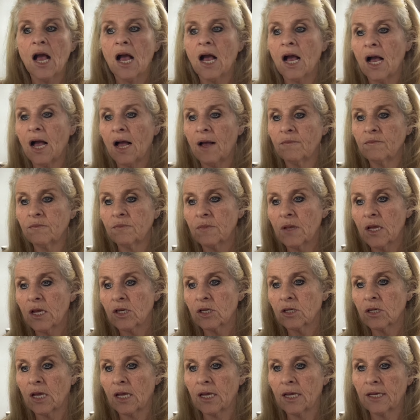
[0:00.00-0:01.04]

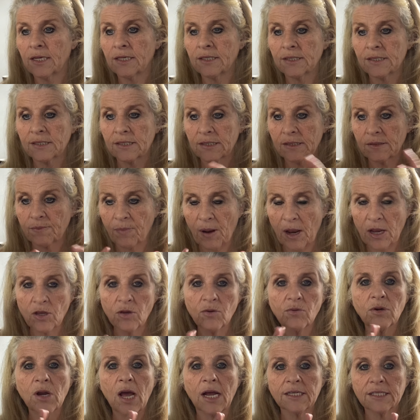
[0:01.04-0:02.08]
And by you
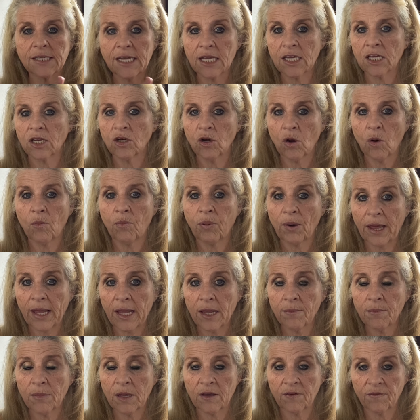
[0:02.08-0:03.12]
not taking no
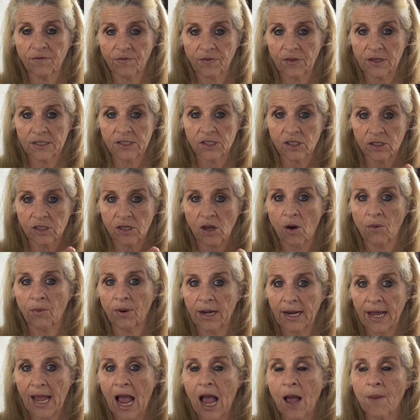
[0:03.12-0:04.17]
blame if this has
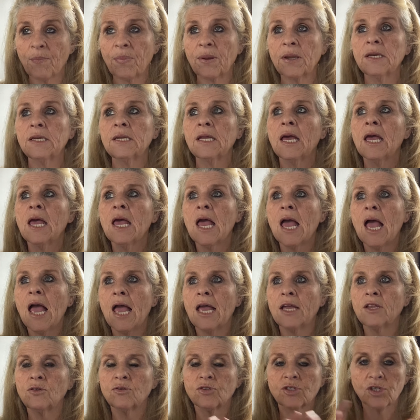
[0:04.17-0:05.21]
already happened
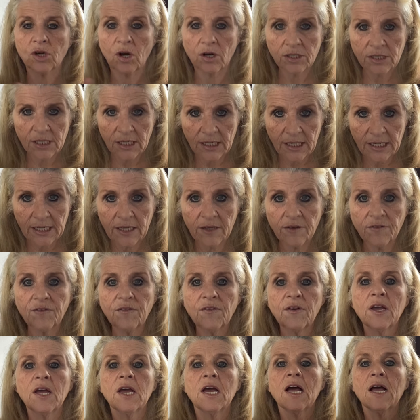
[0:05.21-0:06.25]
and you start to live,
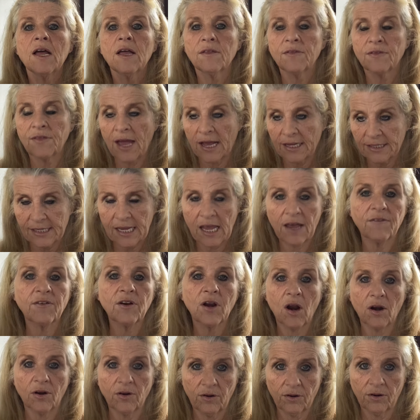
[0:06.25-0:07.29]
that's heaven
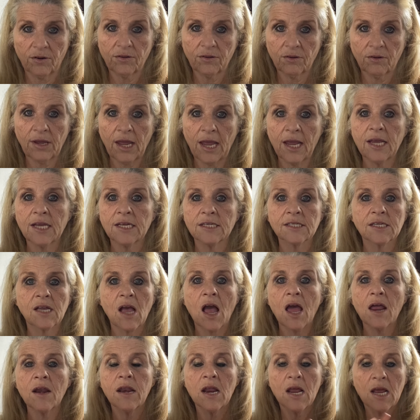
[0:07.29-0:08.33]
on earth, okay? Because
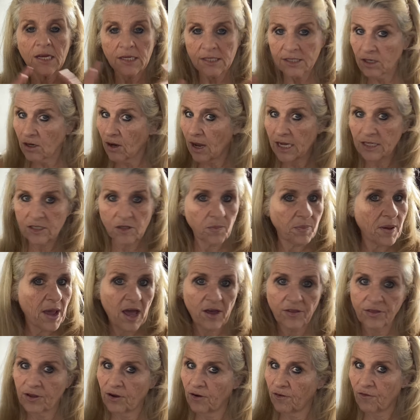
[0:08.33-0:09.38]
God still has a
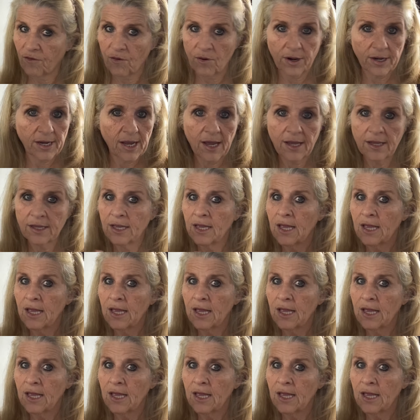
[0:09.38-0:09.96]
path here for you.